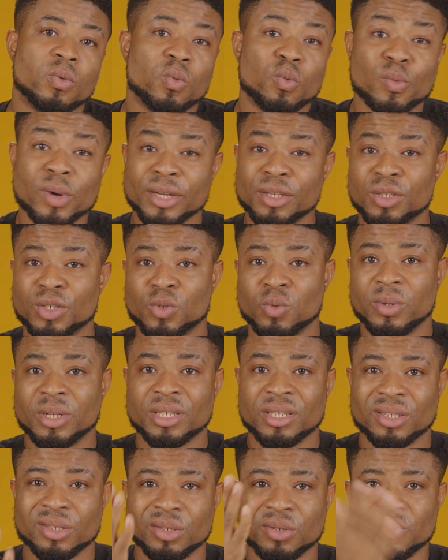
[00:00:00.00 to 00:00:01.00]
When you
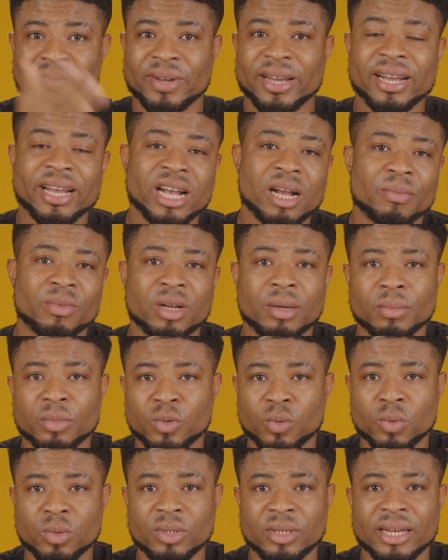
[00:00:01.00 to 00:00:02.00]
switch to the rear camera
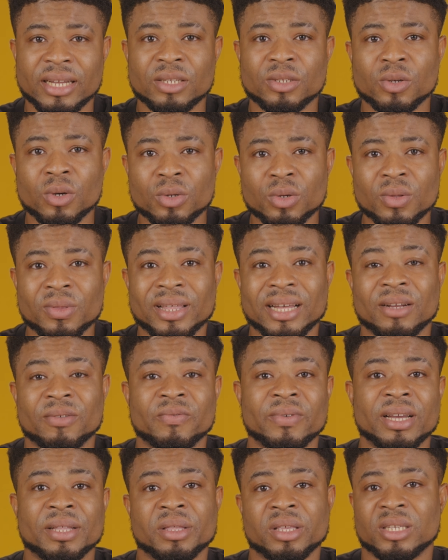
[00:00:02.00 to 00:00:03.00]
mode and turn on that
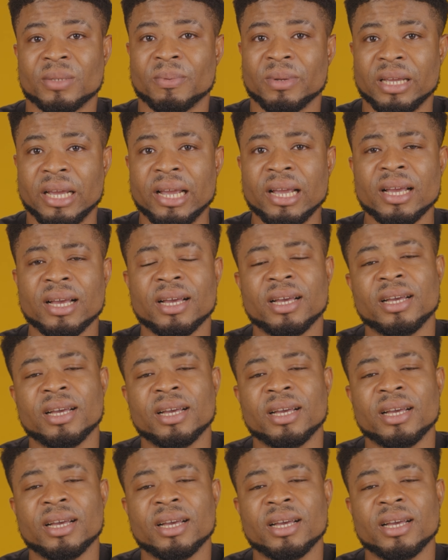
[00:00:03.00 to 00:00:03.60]
rear display,